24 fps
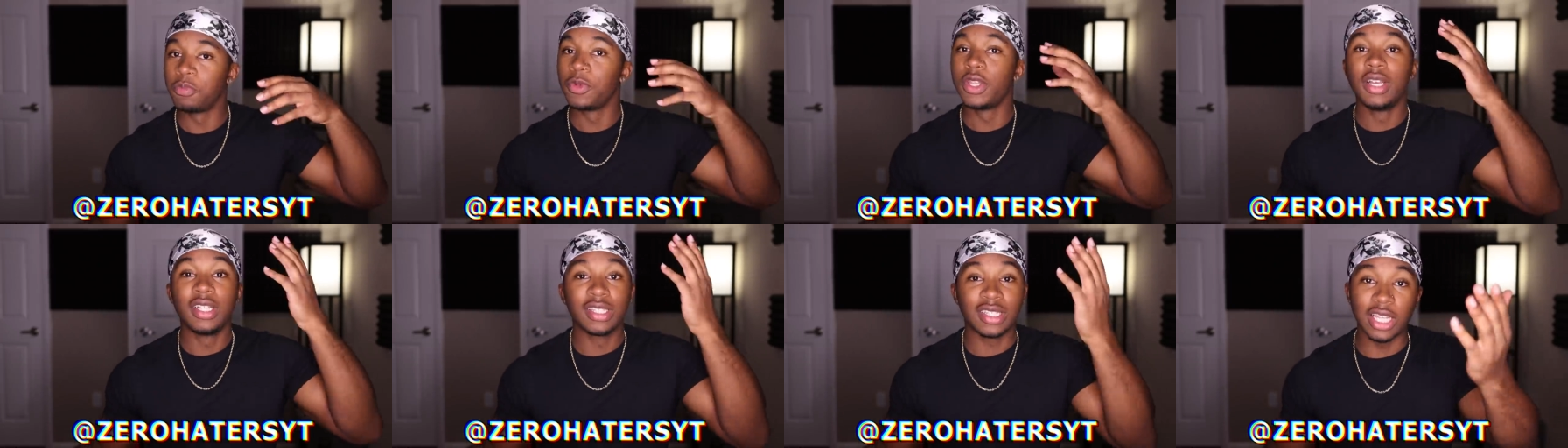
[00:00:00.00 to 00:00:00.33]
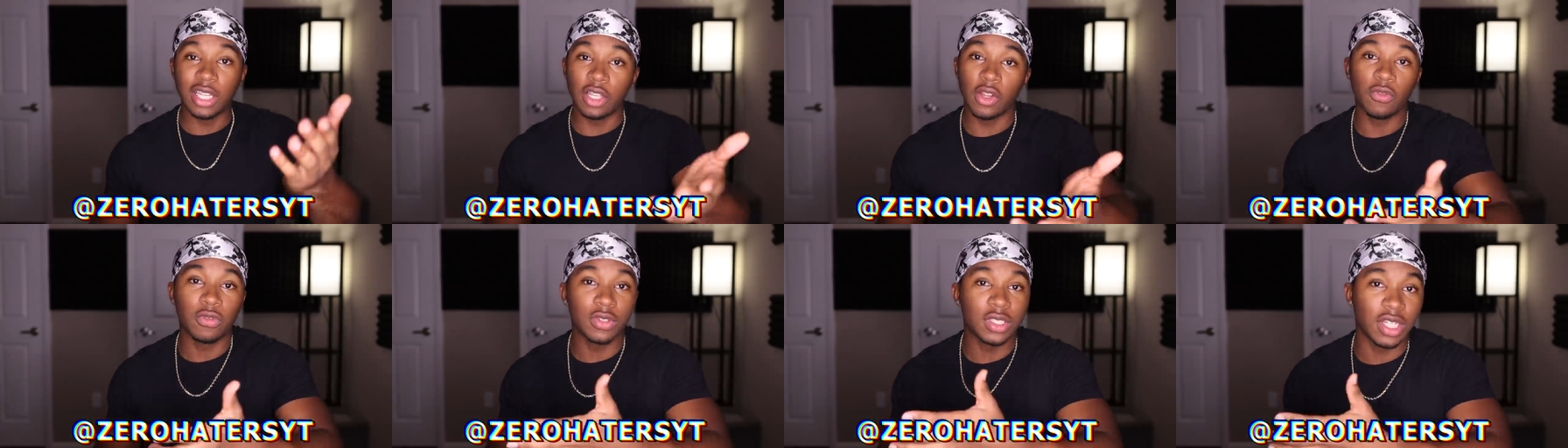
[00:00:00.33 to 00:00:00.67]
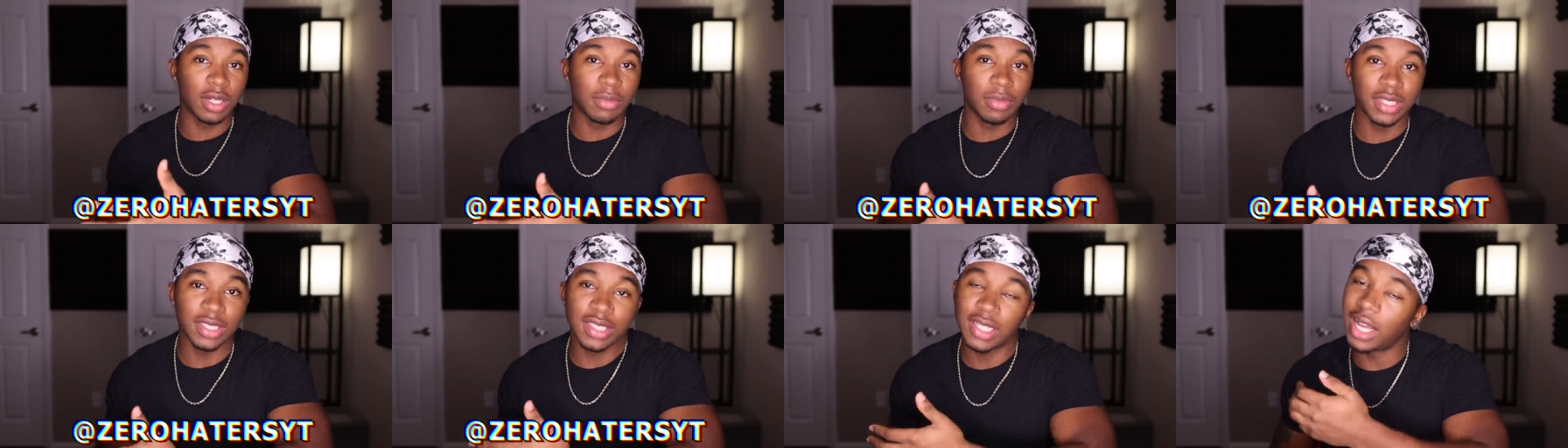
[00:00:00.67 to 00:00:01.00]
Thank you for
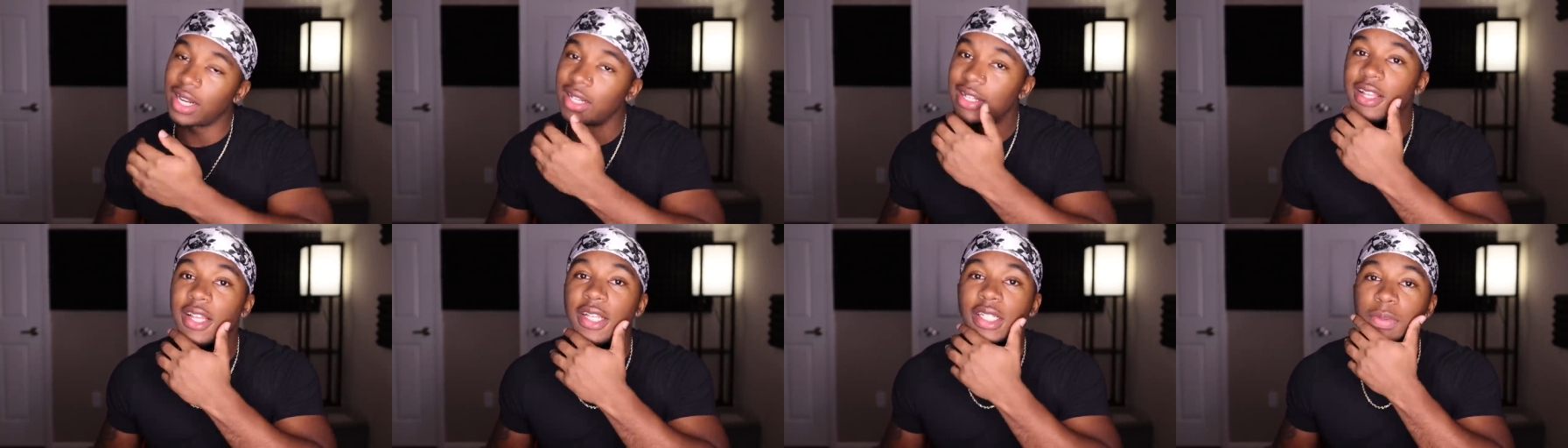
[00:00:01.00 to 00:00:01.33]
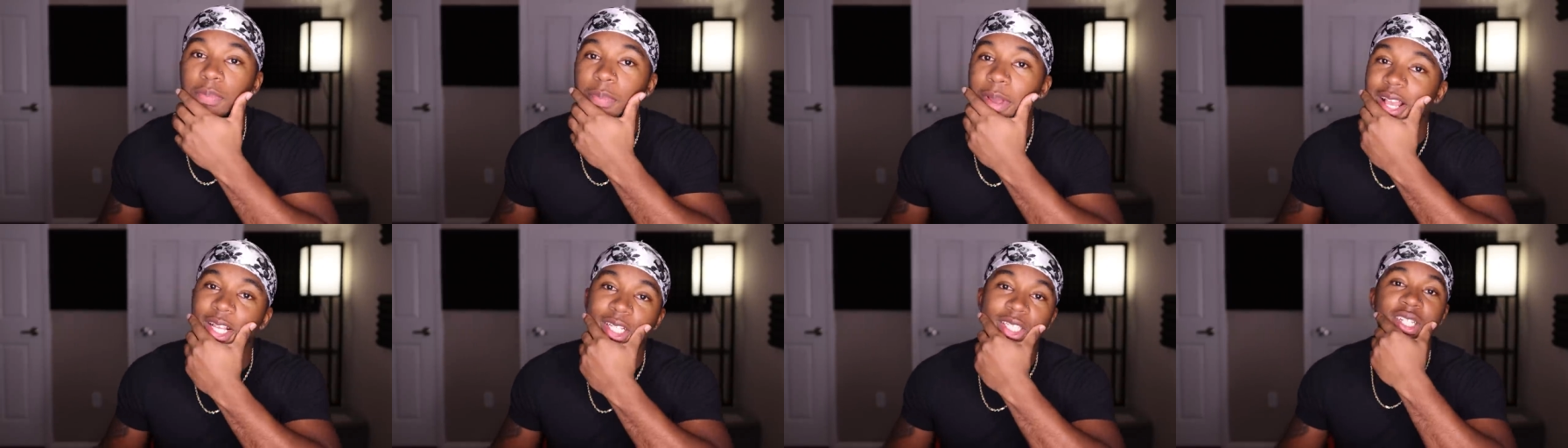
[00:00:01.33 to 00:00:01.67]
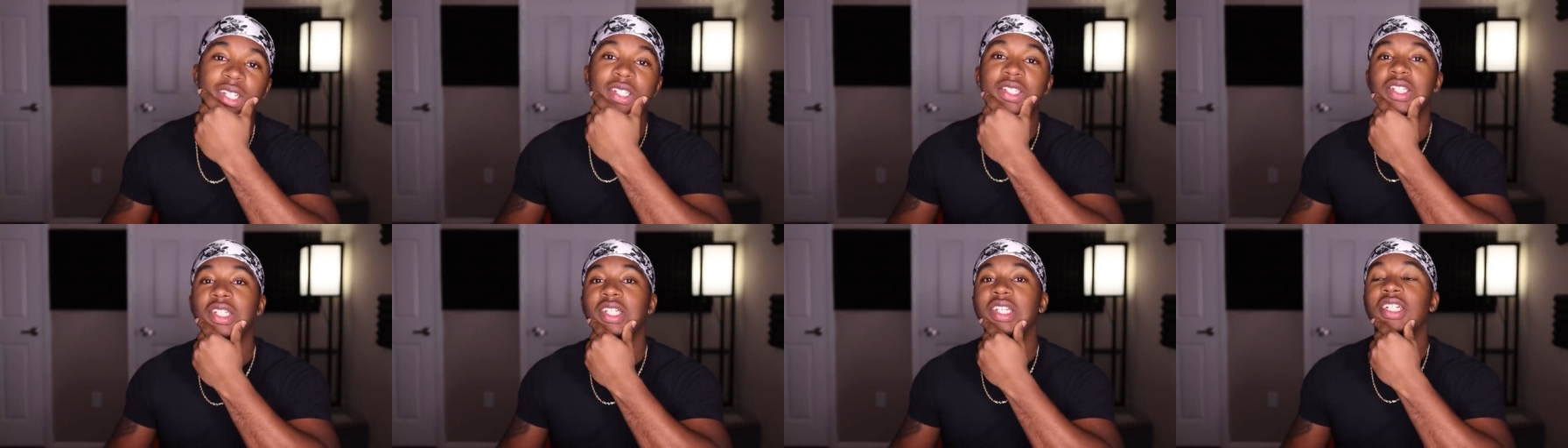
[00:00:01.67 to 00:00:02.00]
sending me this idea. It's
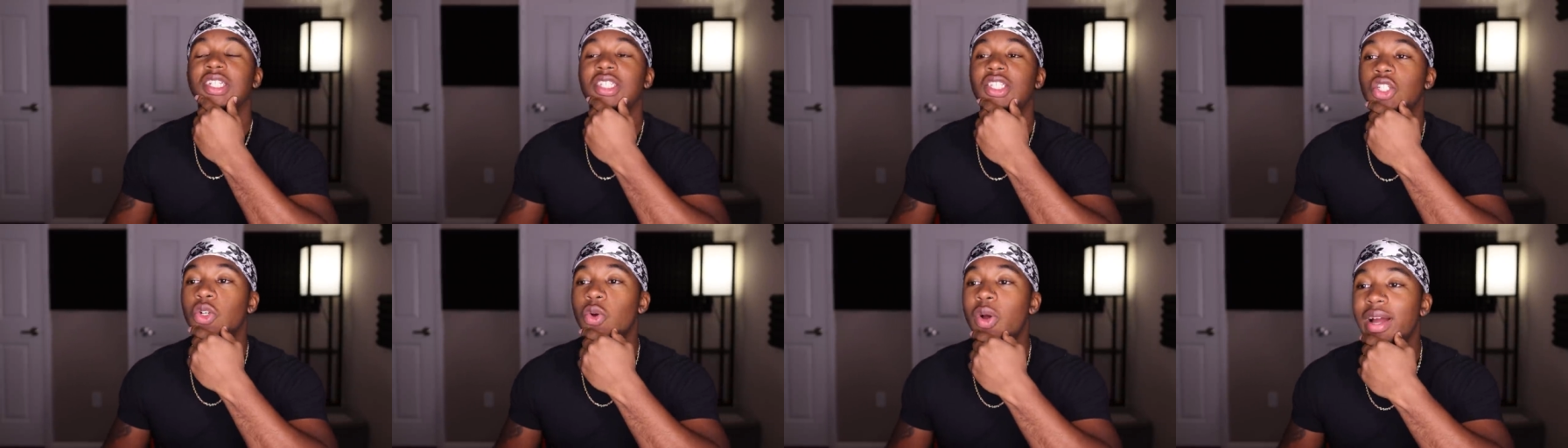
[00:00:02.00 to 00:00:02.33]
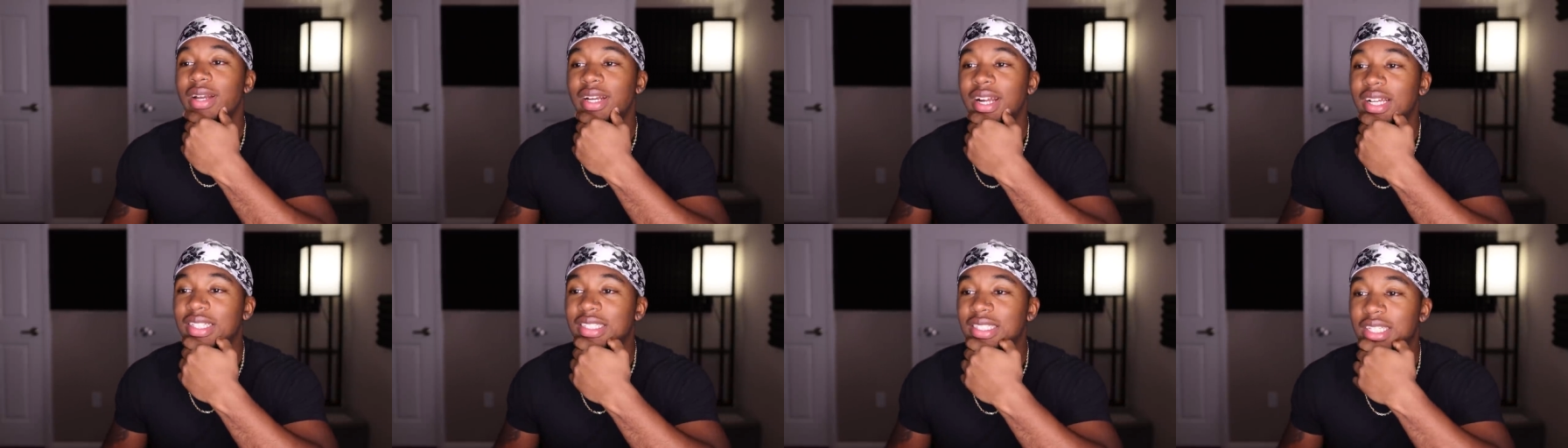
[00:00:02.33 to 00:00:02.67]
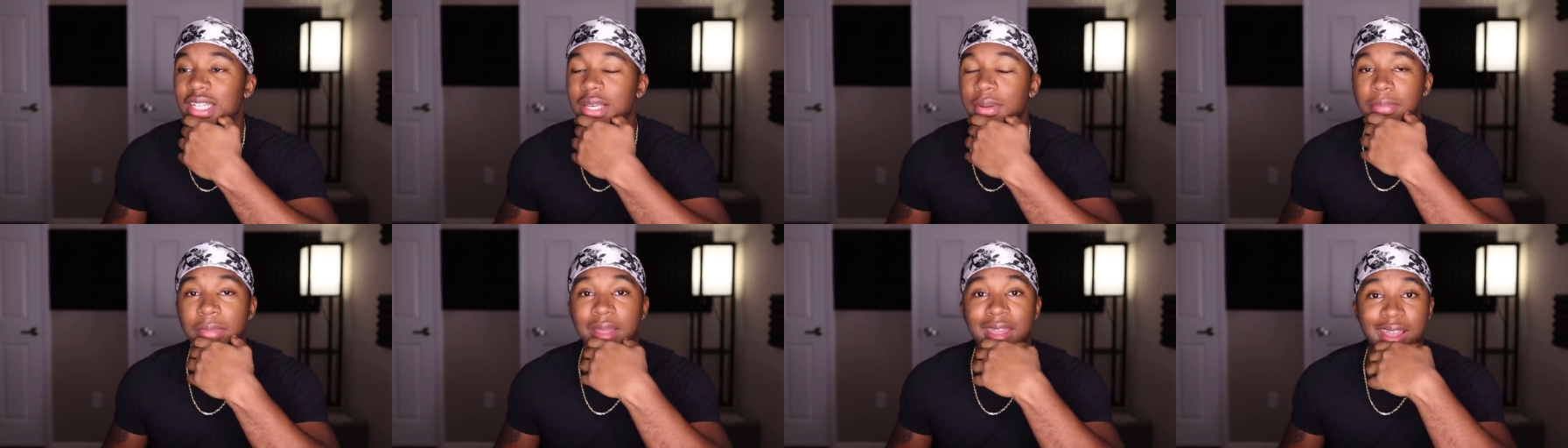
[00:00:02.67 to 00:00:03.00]
basically a try not to
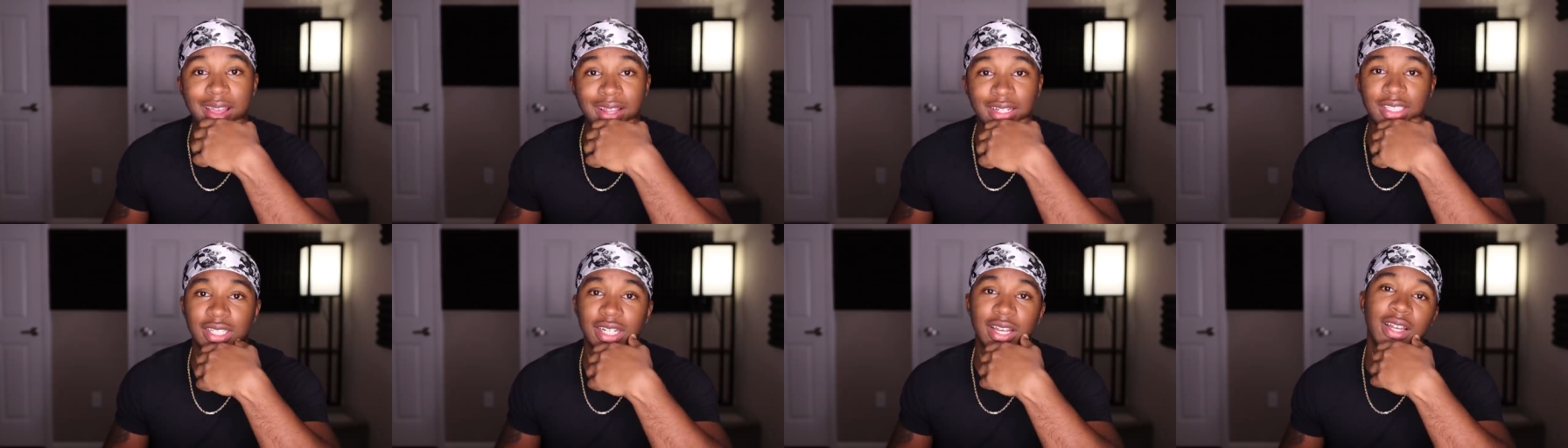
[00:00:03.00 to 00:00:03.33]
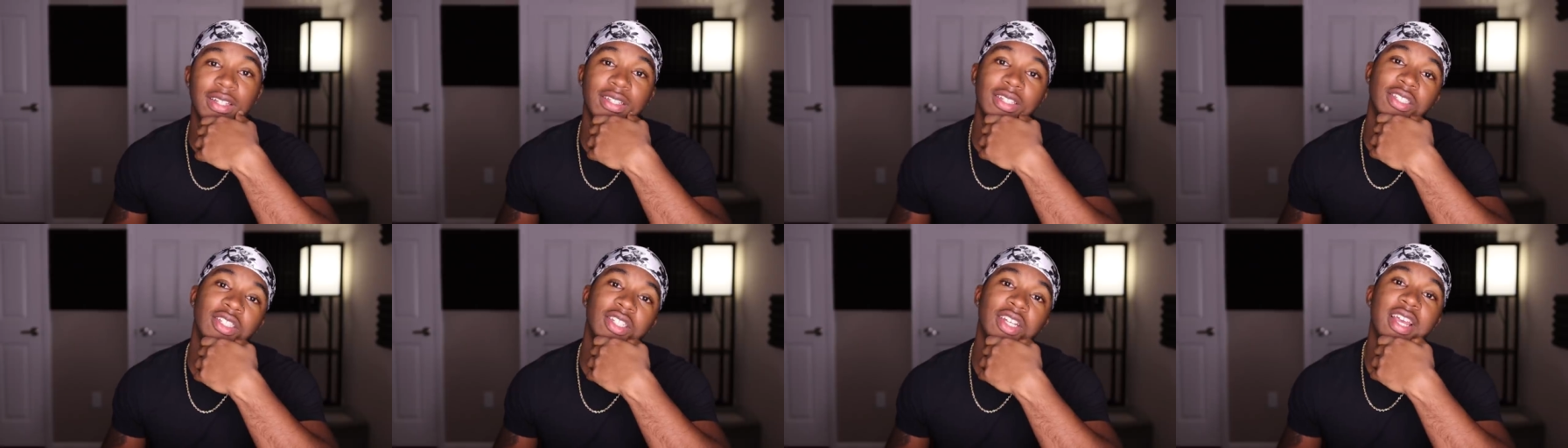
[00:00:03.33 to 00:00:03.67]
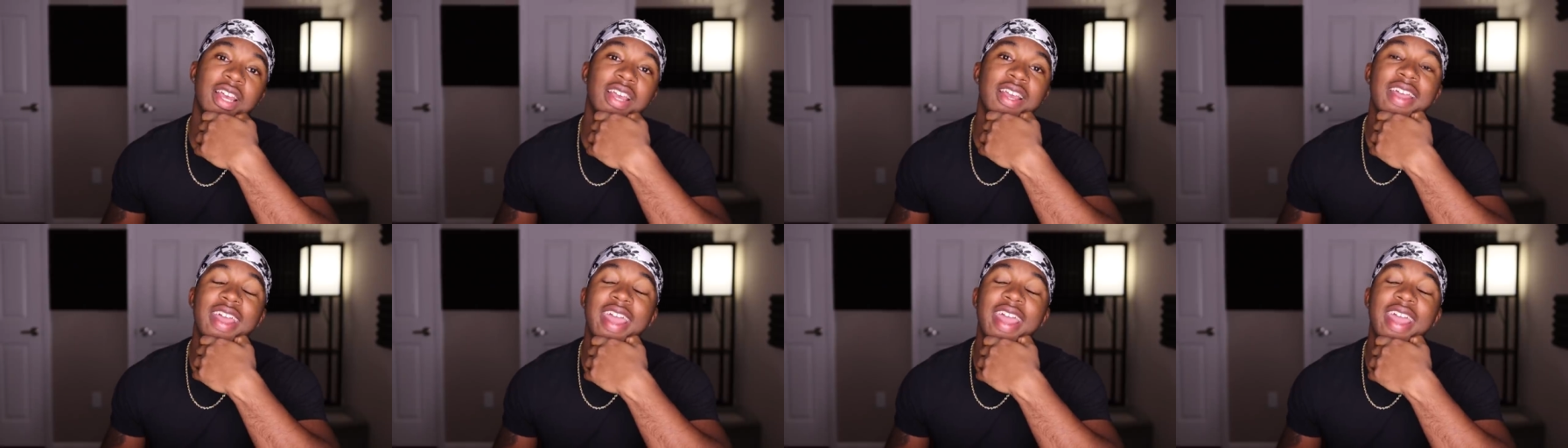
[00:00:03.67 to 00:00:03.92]
get mad challenge.